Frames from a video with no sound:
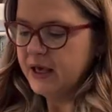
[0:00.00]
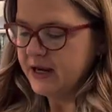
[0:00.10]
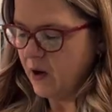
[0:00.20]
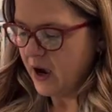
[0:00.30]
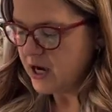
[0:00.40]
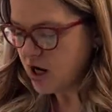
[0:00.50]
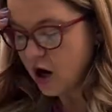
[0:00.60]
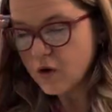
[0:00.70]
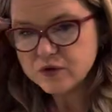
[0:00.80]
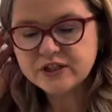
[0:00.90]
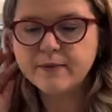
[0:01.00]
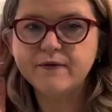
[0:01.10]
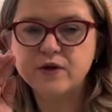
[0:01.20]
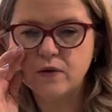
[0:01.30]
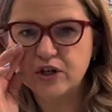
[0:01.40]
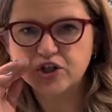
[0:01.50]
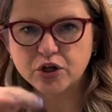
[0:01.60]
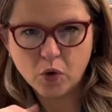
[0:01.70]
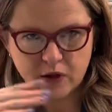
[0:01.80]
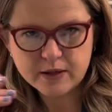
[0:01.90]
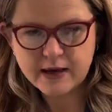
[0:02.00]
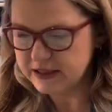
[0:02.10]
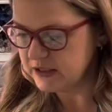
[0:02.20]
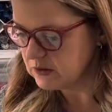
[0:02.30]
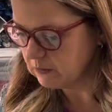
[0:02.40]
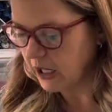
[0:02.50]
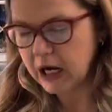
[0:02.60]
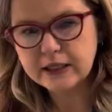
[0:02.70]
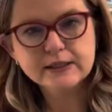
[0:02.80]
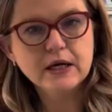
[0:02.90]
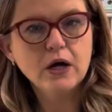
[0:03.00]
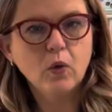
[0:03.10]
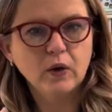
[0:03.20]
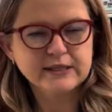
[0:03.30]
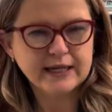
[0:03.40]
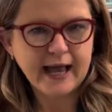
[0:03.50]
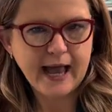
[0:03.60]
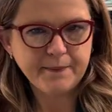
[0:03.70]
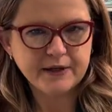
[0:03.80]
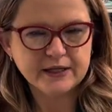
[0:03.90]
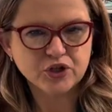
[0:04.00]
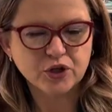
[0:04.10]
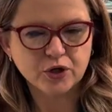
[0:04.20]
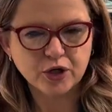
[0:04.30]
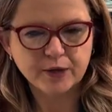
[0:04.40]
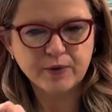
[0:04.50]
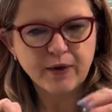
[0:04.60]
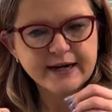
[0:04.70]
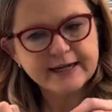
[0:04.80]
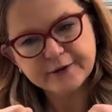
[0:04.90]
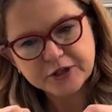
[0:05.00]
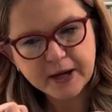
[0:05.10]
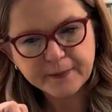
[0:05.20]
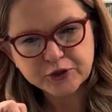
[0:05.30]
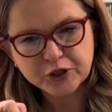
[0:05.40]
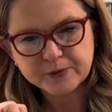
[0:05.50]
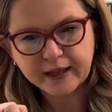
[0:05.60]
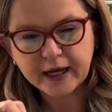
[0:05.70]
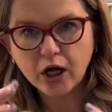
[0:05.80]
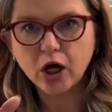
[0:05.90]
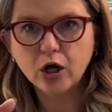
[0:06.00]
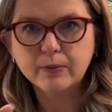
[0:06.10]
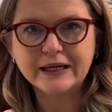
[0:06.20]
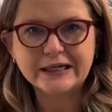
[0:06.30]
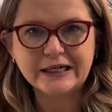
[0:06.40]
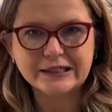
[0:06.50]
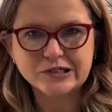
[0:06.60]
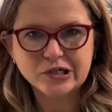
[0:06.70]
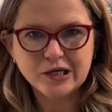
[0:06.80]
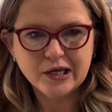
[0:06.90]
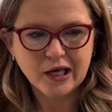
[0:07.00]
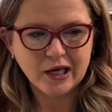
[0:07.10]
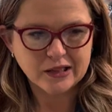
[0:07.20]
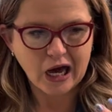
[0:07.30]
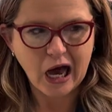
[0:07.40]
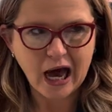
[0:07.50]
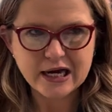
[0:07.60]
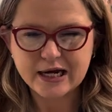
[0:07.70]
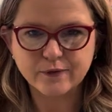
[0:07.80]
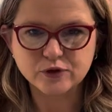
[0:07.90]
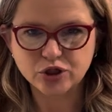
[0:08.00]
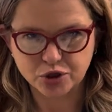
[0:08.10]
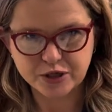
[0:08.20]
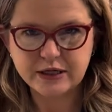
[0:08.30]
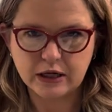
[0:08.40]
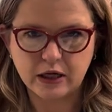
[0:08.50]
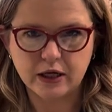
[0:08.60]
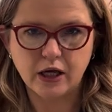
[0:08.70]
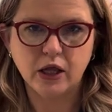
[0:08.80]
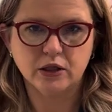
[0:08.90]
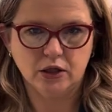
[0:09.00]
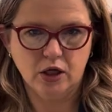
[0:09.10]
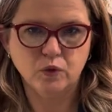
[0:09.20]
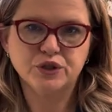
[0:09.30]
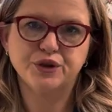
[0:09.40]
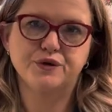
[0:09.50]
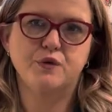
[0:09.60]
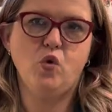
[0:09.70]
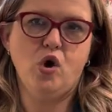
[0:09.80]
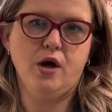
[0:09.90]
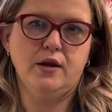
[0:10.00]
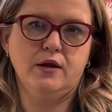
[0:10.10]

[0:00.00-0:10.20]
Now, I know some of you, as you're going to make these blocks, what's going to happen is you're going to be right down your temperatures and be like, oh my gosh, the high today was 39 and the low was 31.